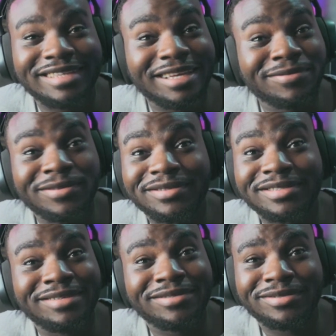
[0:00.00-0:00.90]
you want
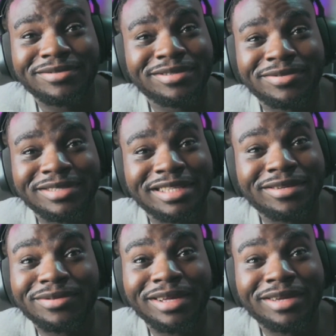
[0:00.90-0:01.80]

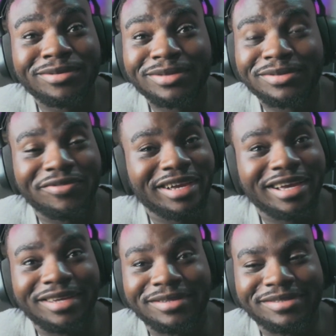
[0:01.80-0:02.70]
to fire
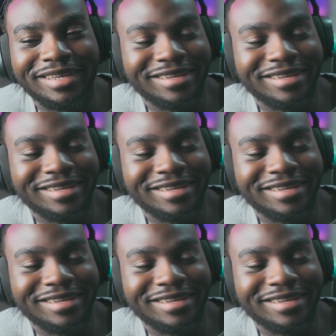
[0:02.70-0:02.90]
you too.